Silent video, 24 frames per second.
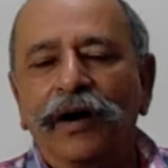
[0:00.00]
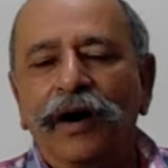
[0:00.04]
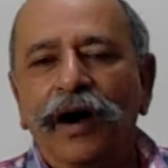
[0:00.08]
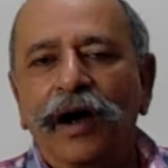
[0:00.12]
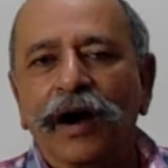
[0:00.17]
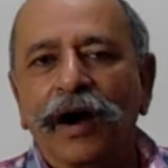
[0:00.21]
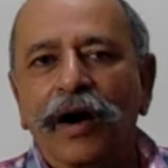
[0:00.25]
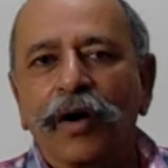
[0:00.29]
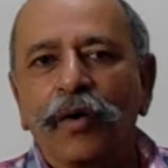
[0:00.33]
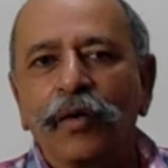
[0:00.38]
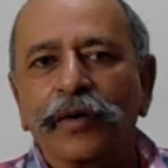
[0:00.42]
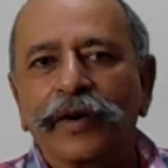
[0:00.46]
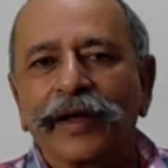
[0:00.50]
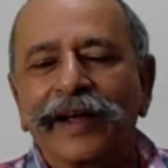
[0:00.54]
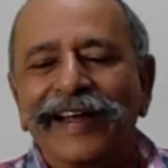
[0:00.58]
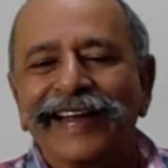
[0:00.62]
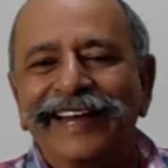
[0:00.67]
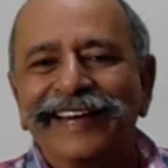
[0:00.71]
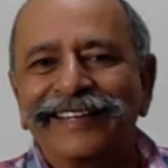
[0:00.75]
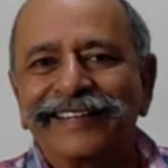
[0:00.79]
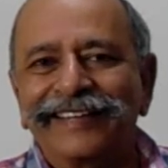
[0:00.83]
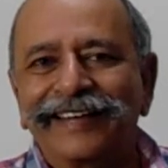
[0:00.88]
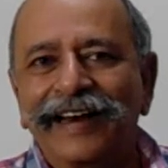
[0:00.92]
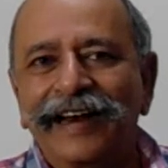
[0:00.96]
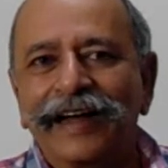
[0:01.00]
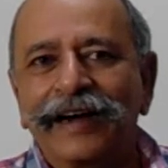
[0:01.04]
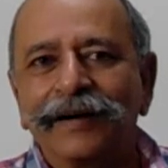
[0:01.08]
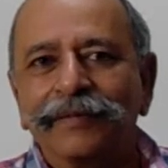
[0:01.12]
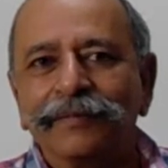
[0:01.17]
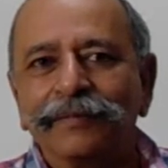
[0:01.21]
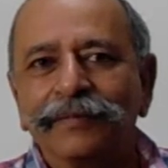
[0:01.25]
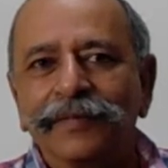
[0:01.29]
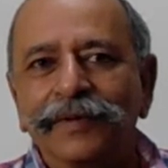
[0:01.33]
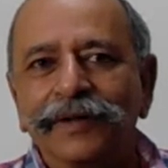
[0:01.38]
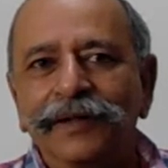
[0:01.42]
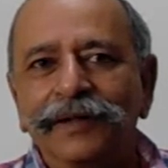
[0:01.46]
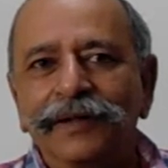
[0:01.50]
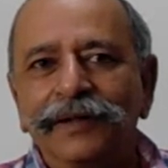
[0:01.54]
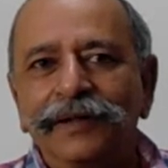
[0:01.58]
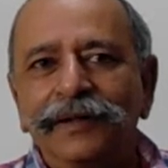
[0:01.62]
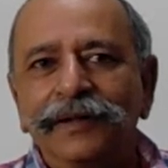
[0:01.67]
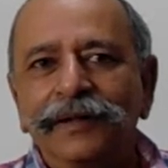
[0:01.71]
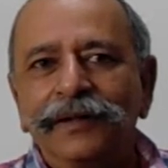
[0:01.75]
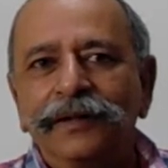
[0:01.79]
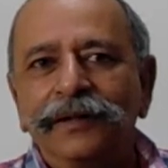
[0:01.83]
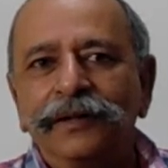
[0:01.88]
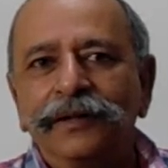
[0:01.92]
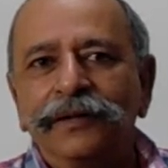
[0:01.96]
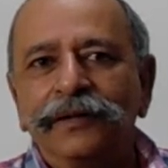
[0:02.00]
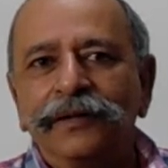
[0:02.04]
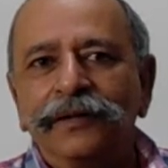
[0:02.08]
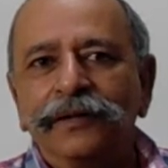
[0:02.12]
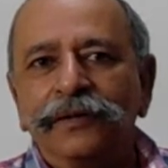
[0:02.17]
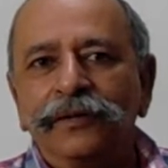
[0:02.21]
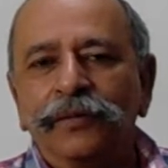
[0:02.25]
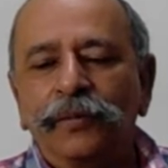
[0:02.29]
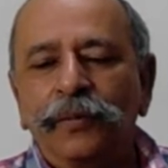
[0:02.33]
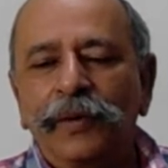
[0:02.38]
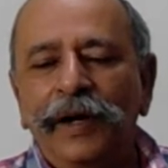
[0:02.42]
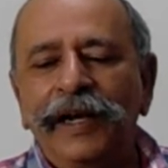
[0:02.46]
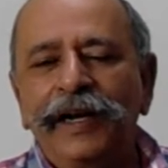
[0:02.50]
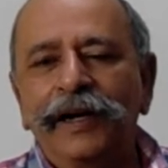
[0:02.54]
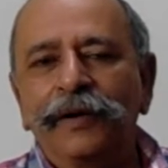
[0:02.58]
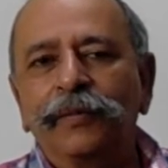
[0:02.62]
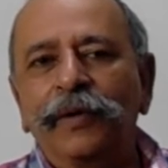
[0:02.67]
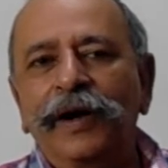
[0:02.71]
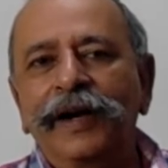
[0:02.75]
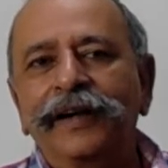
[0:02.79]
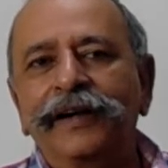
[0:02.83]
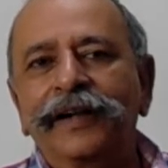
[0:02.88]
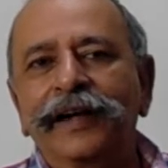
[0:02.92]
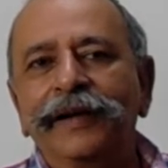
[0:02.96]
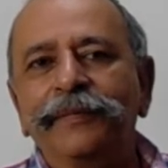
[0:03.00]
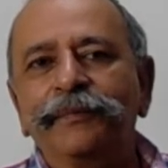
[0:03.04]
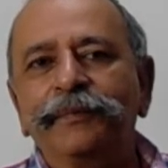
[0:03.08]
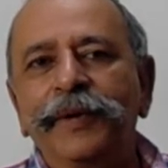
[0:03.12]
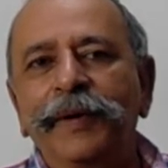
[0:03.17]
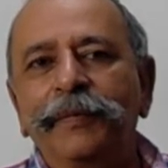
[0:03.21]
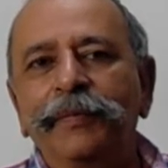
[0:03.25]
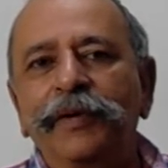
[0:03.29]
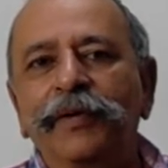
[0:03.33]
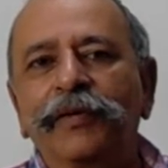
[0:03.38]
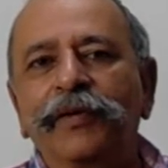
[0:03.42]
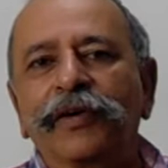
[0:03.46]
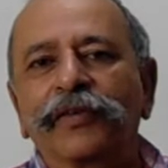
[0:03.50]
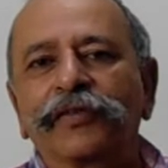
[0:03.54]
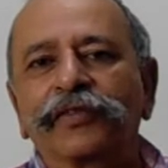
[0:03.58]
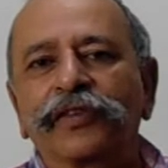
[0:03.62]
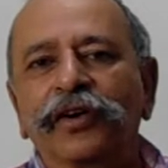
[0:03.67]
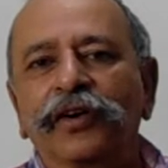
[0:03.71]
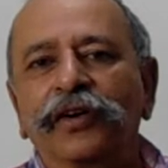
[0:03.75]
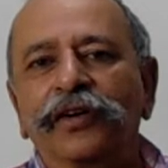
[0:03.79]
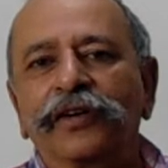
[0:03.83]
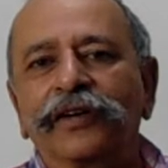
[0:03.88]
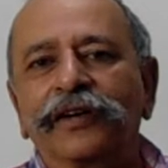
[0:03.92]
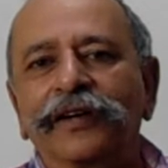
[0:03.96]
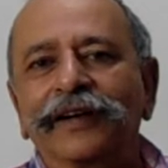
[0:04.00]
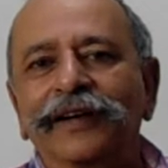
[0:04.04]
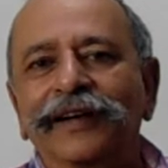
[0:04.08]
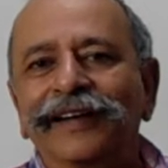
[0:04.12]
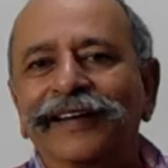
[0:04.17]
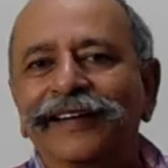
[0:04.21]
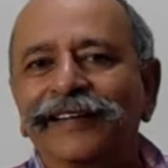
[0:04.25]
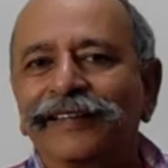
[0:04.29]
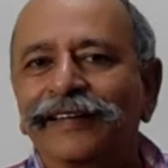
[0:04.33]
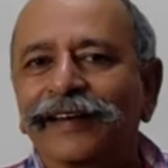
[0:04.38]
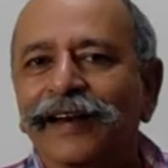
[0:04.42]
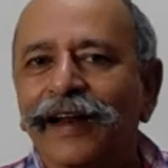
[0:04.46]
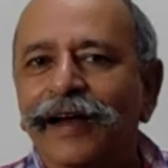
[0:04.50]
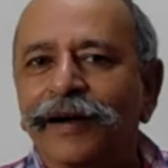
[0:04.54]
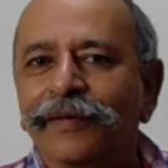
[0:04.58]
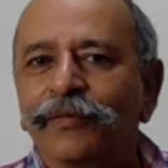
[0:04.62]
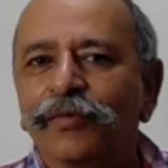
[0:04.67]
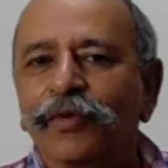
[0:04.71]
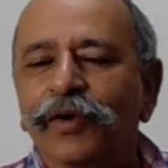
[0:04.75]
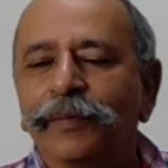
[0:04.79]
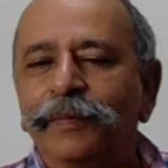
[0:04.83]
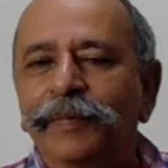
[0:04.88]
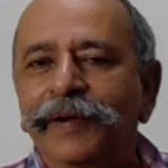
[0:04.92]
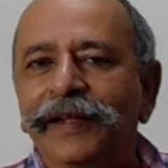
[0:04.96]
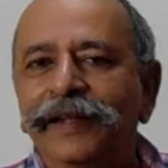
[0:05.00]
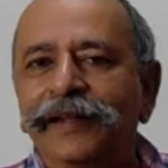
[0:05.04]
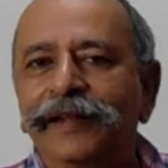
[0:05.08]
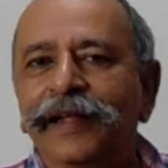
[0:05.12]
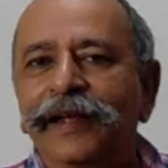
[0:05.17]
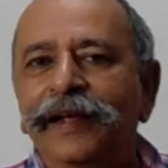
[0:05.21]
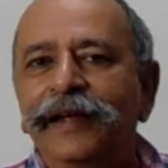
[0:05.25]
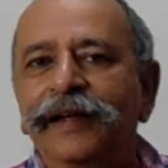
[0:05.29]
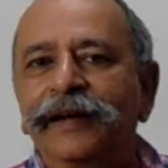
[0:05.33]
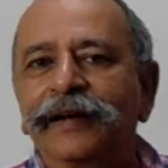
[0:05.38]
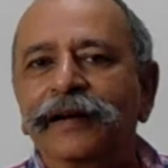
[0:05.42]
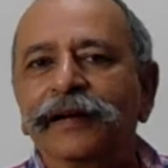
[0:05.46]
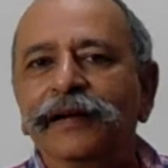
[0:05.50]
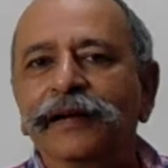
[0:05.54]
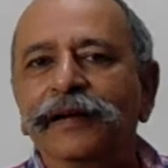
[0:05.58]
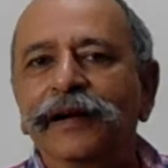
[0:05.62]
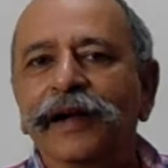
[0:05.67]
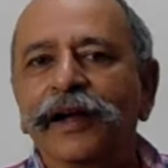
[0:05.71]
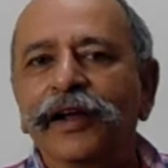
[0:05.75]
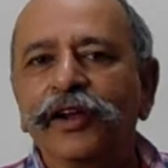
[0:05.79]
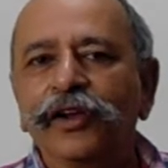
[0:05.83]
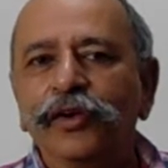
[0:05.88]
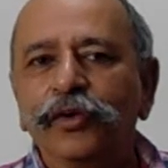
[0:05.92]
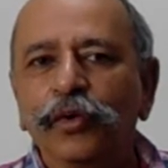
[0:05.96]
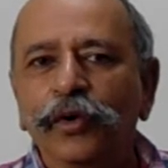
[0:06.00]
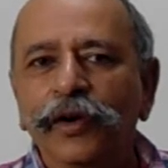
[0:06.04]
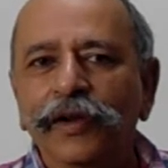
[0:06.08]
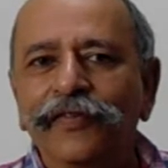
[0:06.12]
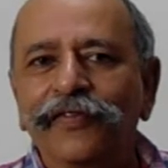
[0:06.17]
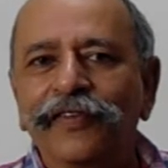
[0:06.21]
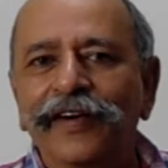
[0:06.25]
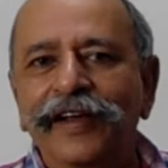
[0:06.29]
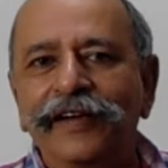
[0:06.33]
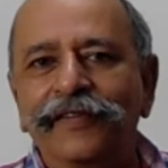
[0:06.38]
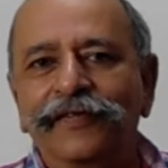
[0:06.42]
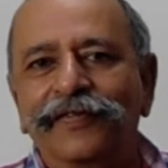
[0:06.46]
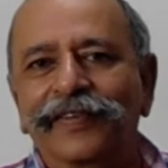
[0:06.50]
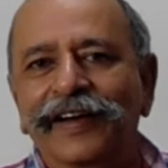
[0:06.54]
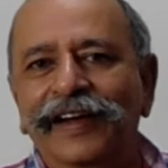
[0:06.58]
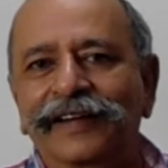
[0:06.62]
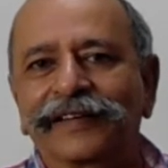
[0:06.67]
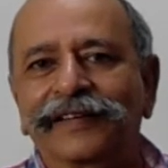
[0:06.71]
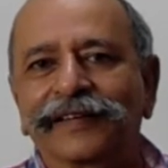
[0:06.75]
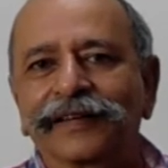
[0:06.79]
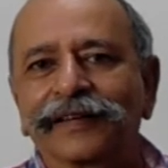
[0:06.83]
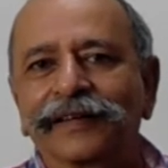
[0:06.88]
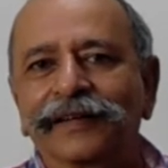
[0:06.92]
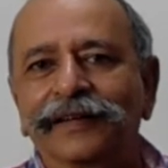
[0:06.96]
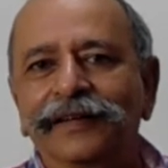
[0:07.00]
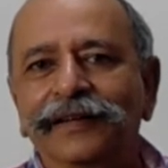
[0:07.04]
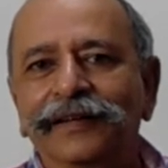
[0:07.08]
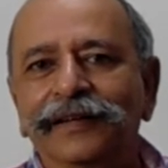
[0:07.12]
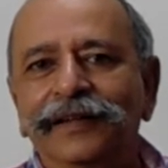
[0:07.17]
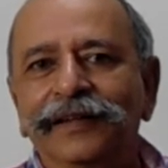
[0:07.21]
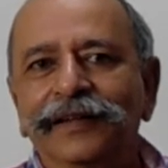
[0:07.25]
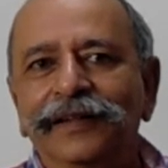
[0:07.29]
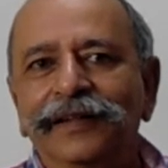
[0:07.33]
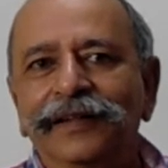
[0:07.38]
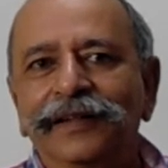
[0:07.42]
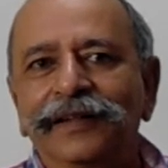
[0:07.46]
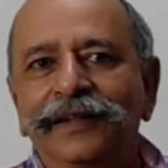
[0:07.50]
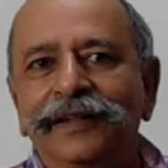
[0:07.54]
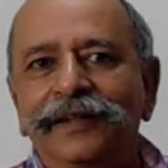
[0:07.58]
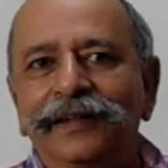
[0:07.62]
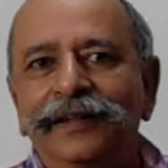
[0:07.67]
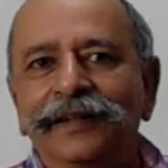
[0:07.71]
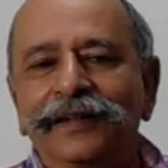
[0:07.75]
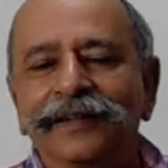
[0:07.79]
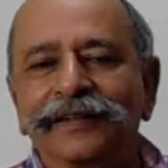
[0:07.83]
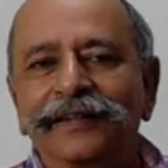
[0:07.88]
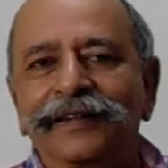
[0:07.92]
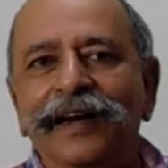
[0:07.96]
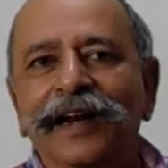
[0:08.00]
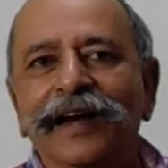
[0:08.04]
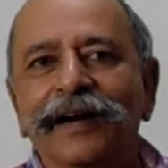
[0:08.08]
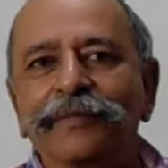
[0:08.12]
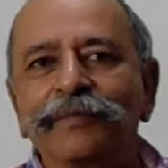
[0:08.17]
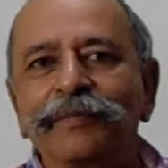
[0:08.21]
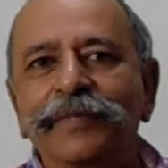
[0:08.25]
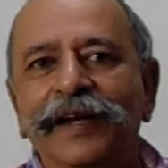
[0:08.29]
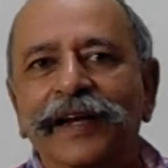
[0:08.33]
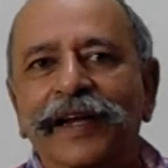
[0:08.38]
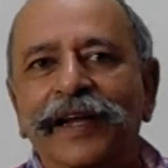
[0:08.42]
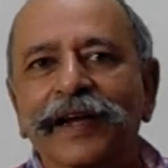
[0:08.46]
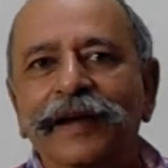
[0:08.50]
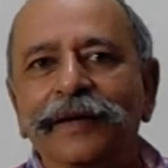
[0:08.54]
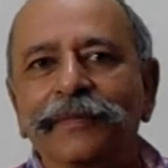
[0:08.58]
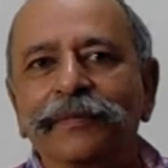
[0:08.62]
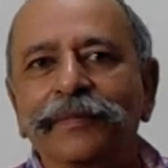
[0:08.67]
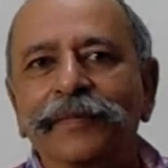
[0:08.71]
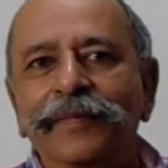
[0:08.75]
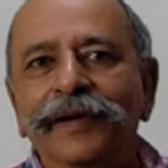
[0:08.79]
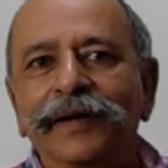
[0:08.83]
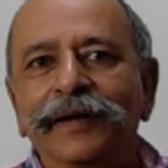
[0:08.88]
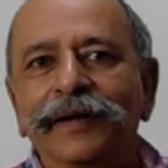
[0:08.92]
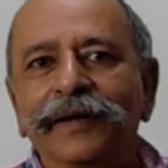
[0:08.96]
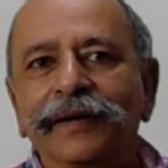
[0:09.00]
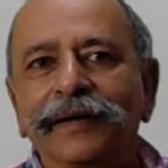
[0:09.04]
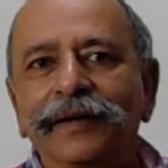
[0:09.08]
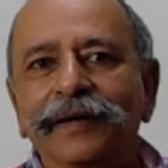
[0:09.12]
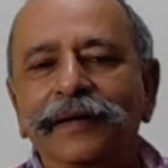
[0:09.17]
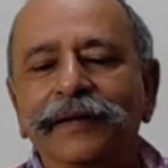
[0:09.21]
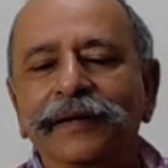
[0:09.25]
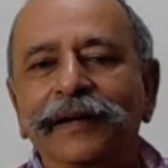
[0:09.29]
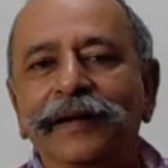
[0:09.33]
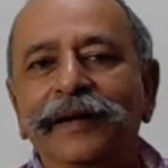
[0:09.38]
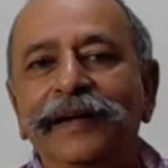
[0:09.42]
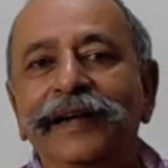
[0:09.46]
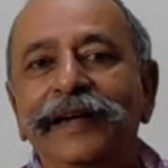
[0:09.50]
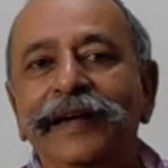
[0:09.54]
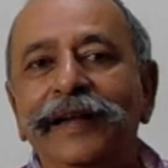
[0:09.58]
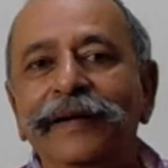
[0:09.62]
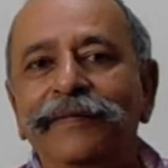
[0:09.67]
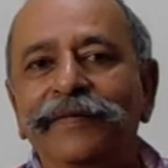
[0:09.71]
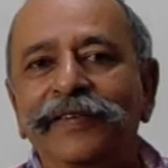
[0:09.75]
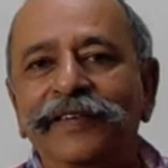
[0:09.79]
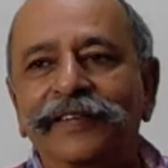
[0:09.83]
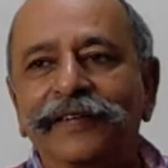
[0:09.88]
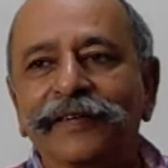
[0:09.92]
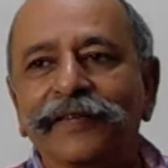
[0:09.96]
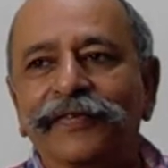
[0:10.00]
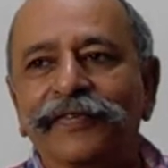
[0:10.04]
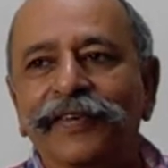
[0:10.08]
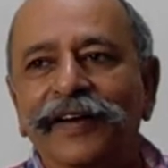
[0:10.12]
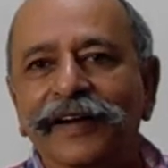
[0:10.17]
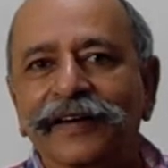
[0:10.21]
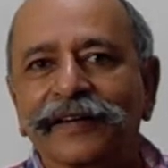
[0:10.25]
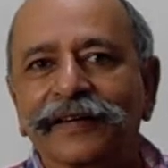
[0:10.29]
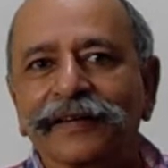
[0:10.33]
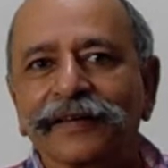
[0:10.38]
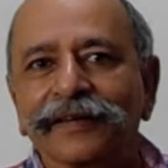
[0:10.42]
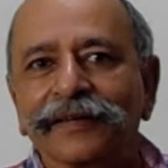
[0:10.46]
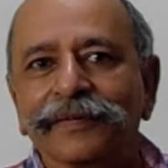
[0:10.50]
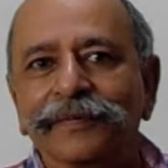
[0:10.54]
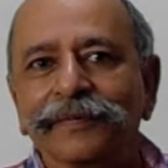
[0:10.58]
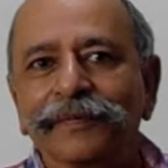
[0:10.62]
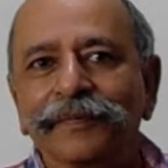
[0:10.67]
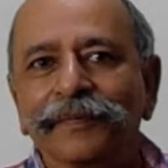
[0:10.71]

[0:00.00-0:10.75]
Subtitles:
around Islam. While at one time people would have thought Islam would be their unifying factor, Islam became the divisive factor.